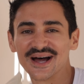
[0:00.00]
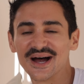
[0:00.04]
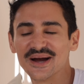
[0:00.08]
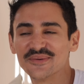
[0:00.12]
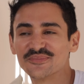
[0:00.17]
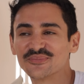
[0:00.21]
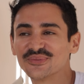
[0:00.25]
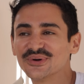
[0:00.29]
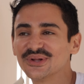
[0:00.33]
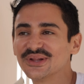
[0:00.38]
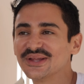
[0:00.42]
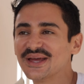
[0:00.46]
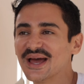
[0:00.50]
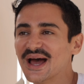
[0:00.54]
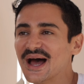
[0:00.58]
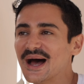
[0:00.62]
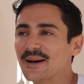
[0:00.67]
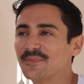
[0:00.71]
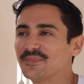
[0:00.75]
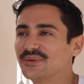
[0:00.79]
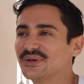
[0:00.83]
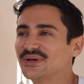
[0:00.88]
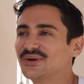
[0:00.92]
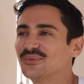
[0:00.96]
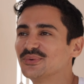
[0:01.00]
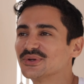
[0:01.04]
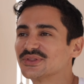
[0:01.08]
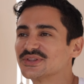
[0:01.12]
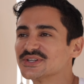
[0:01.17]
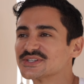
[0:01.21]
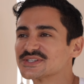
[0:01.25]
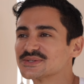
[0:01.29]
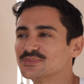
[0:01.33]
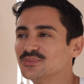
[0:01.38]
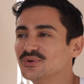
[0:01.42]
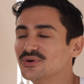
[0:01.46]
I'm really happy with
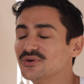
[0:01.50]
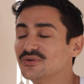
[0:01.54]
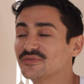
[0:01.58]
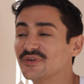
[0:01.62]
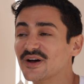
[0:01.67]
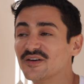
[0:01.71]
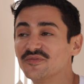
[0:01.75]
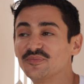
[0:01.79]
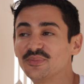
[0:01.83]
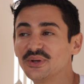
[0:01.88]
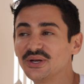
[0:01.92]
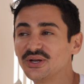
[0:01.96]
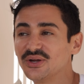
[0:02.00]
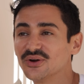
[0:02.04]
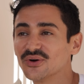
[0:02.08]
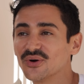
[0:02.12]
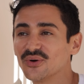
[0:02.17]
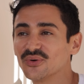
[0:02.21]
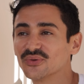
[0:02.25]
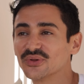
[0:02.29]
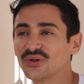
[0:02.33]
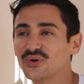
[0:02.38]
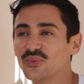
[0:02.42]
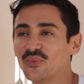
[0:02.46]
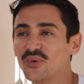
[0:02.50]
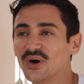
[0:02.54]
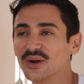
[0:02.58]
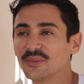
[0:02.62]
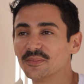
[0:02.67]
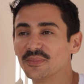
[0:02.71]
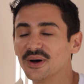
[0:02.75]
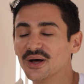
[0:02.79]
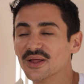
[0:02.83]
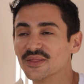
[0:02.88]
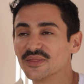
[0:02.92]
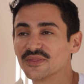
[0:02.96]
this move. I've been here only one
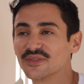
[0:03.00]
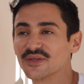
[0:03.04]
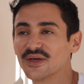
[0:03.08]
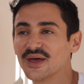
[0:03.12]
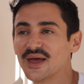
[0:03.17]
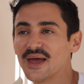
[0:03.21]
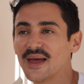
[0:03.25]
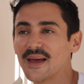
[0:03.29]
month